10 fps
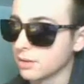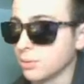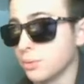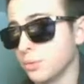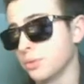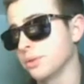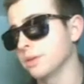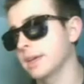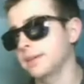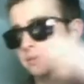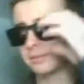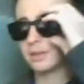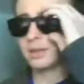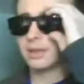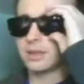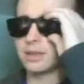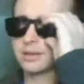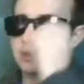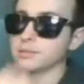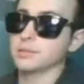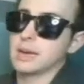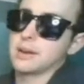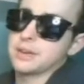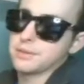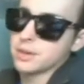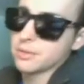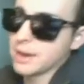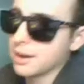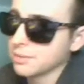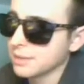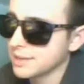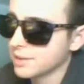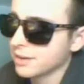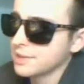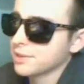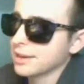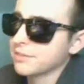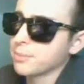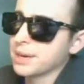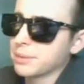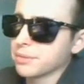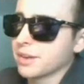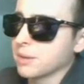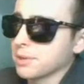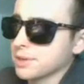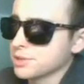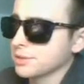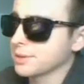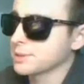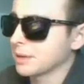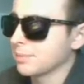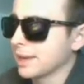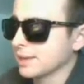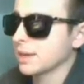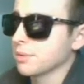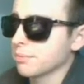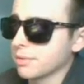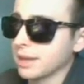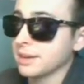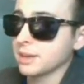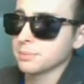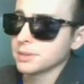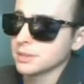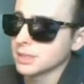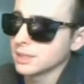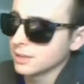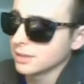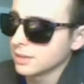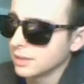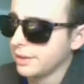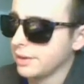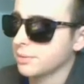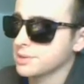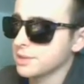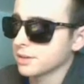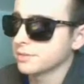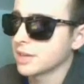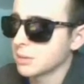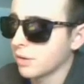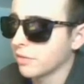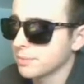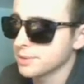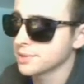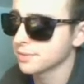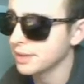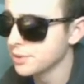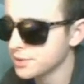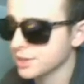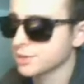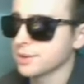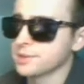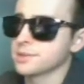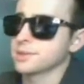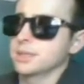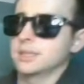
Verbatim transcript: Oh, okay. Okay, I don't even know now. It's hard to even predict the Fireball. You should expect Mega Knight with Lightning, but here we're seeing a Fireball from Yusuf. Interesting choice.